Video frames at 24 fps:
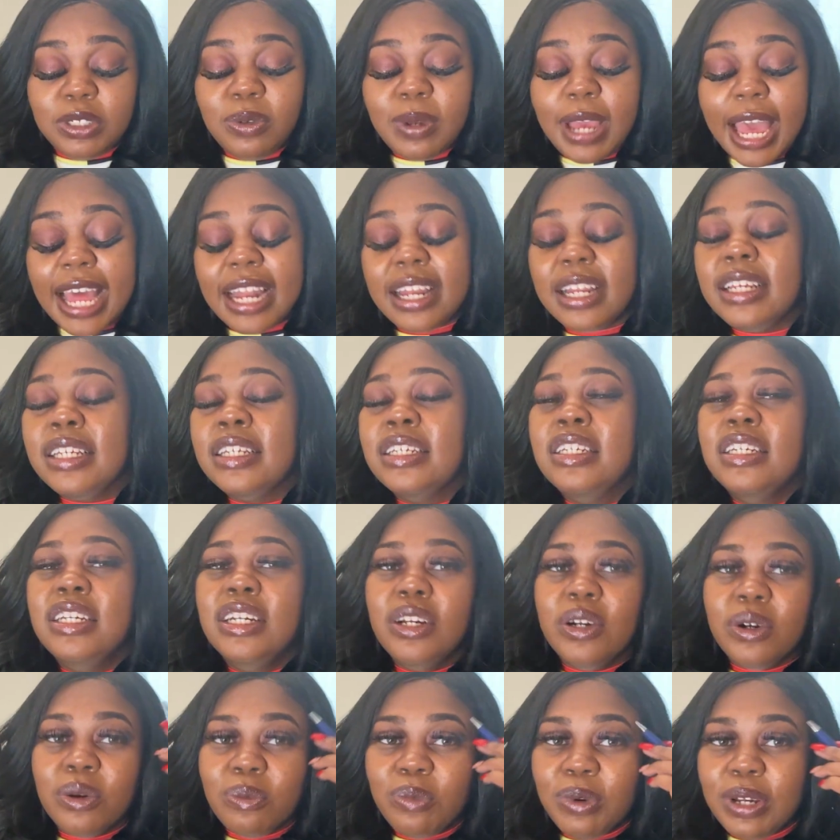You got to
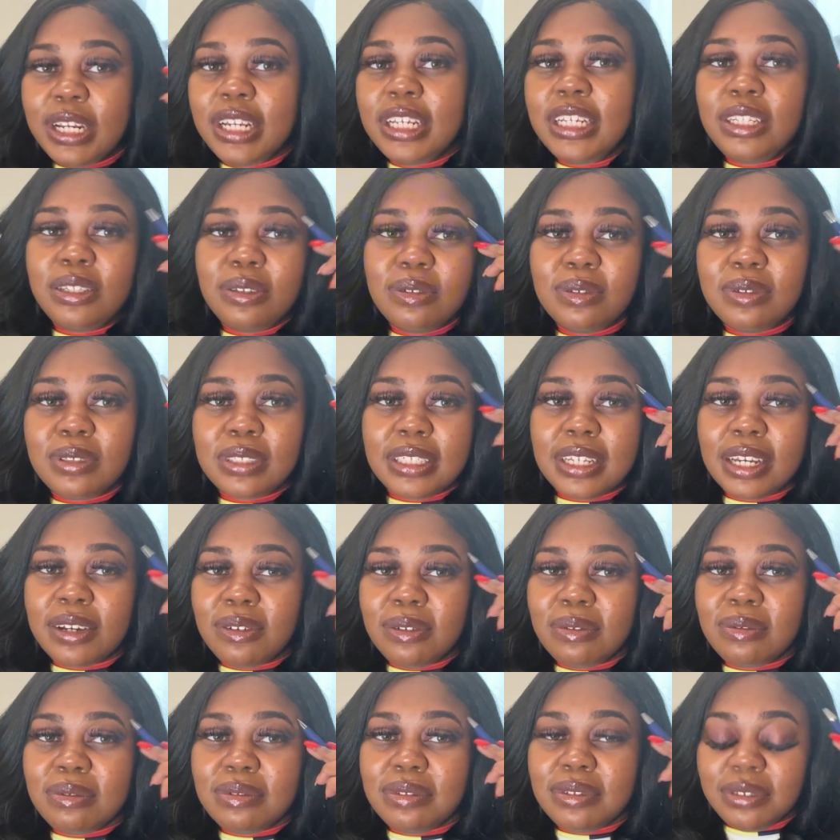really use
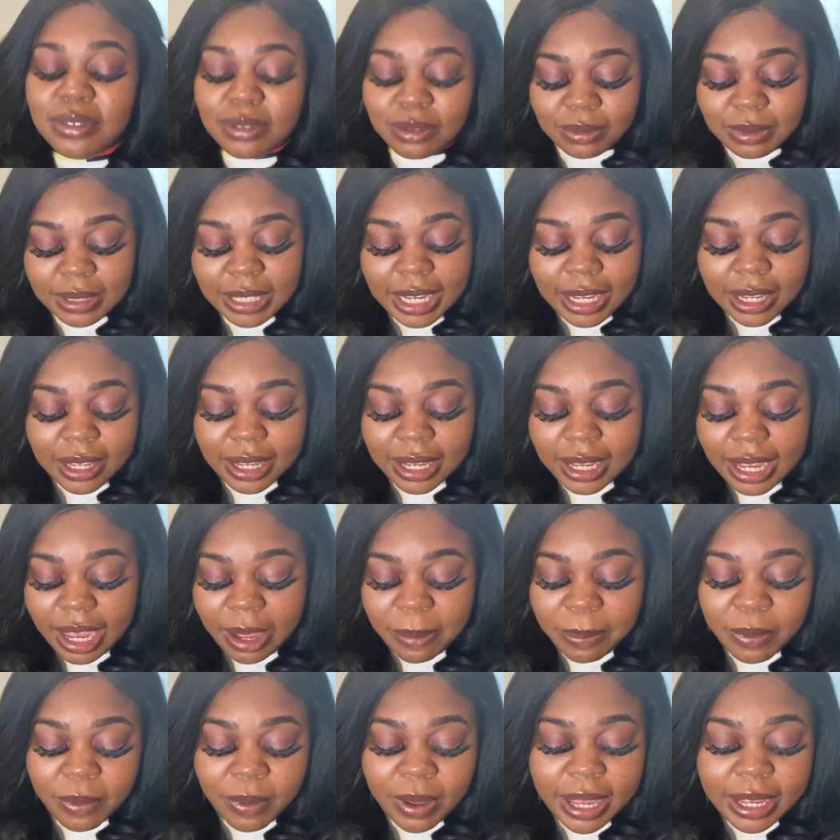your thinker
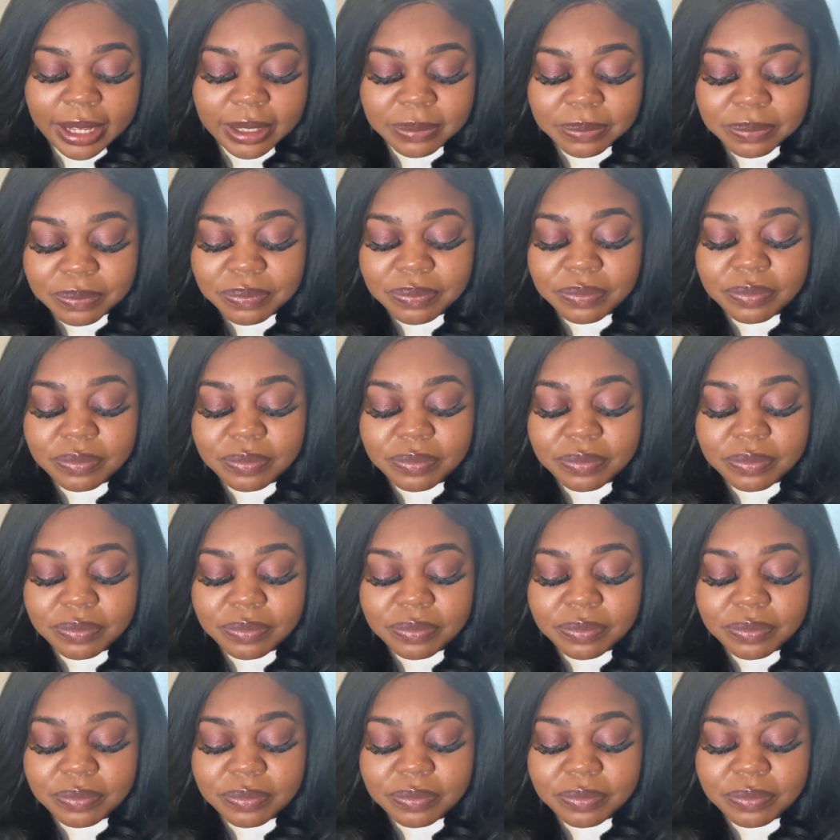cap, okay?